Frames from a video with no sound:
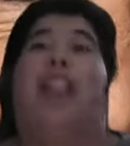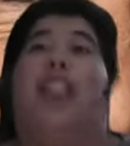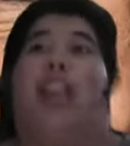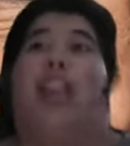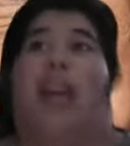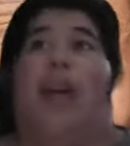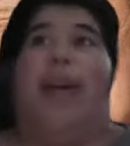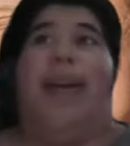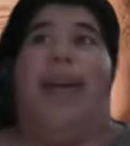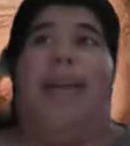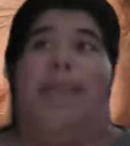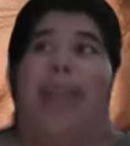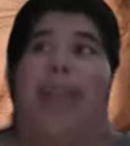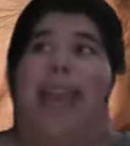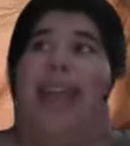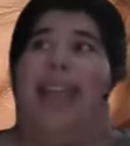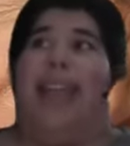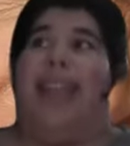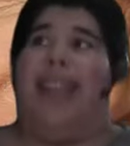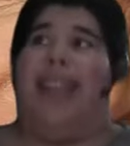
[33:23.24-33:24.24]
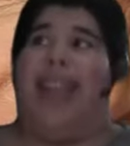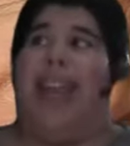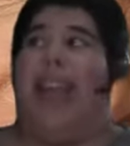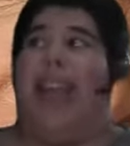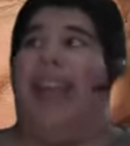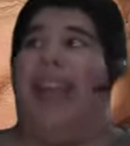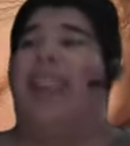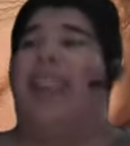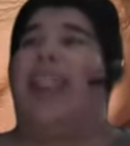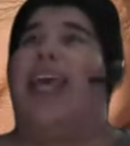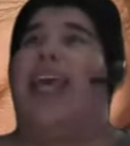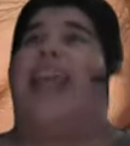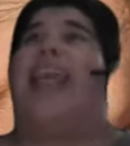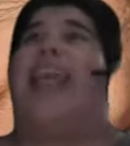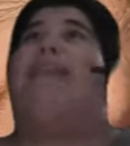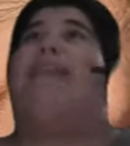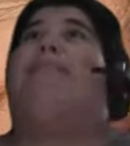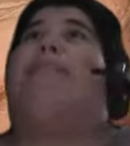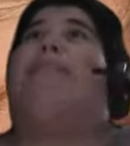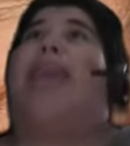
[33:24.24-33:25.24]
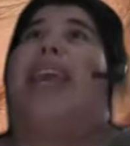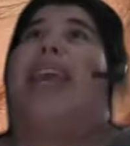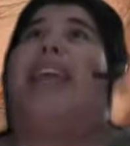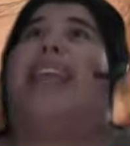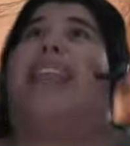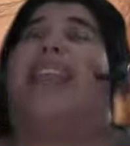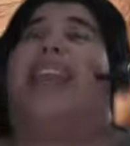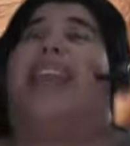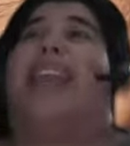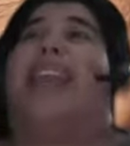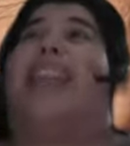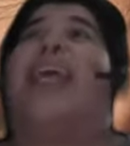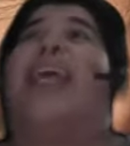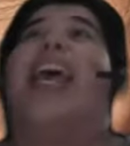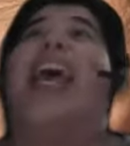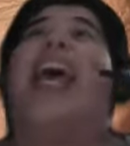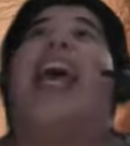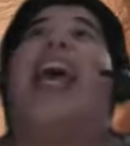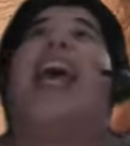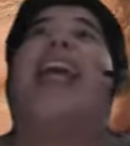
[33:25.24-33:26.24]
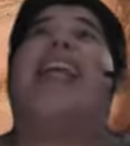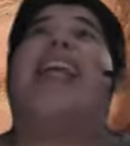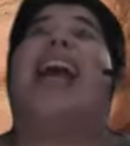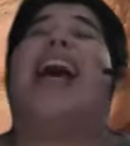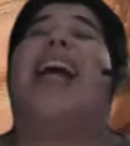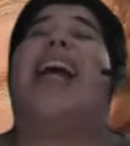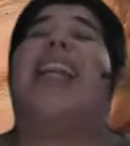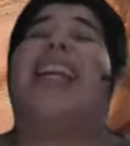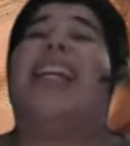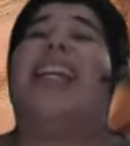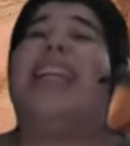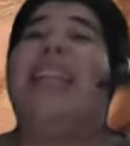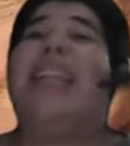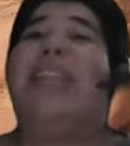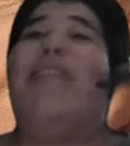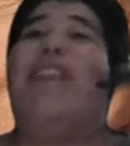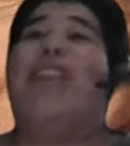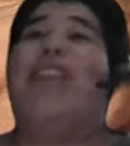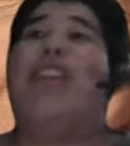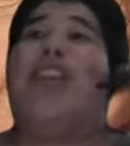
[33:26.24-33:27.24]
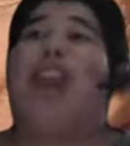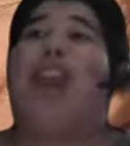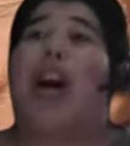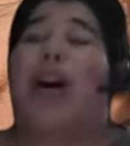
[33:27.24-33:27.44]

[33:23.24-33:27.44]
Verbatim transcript: So it makes sense. Like it makes sense. And I didn't even